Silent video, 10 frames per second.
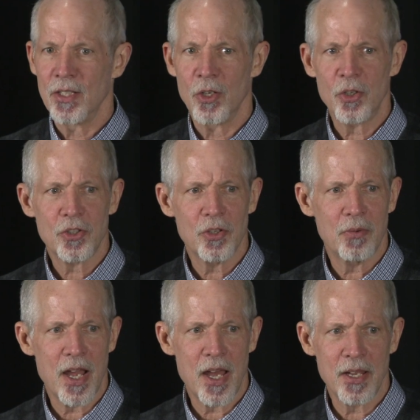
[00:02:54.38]
Looked
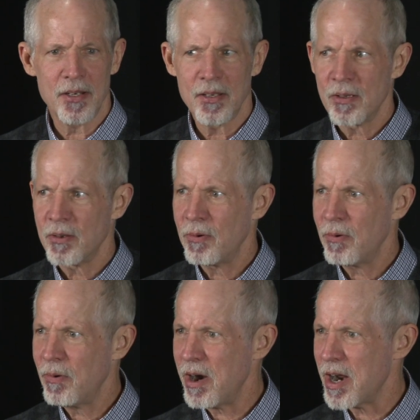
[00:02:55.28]
around.
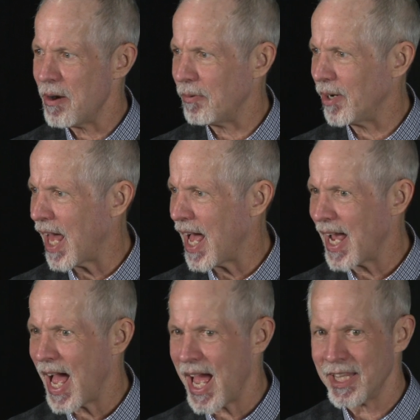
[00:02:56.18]
Where will I
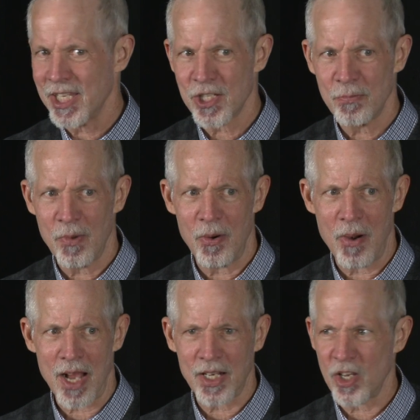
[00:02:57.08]
hide this
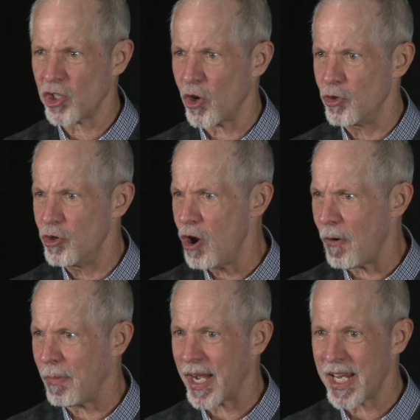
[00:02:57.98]
maraca so
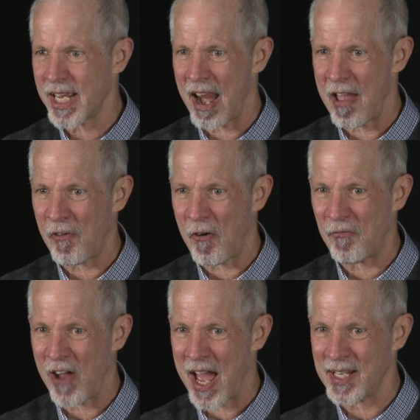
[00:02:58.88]
nobody can ever
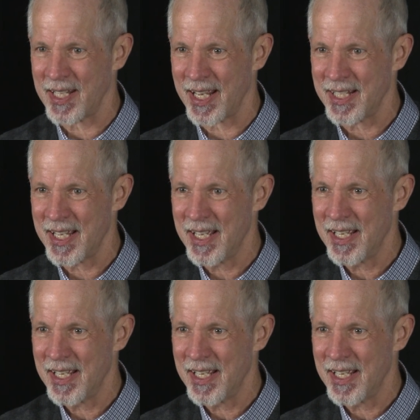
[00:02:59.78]
find it?